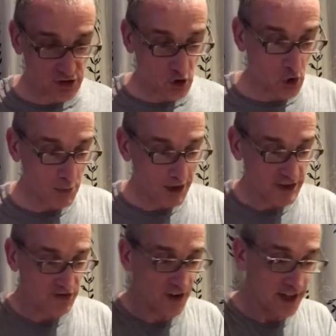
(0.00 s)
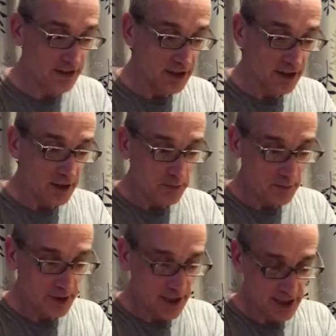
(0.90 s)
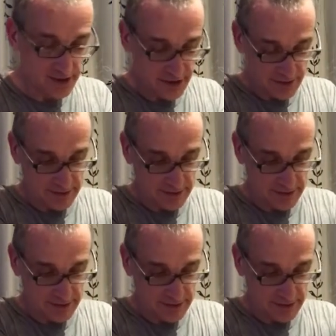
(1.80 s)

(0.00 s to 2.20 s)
so much fun because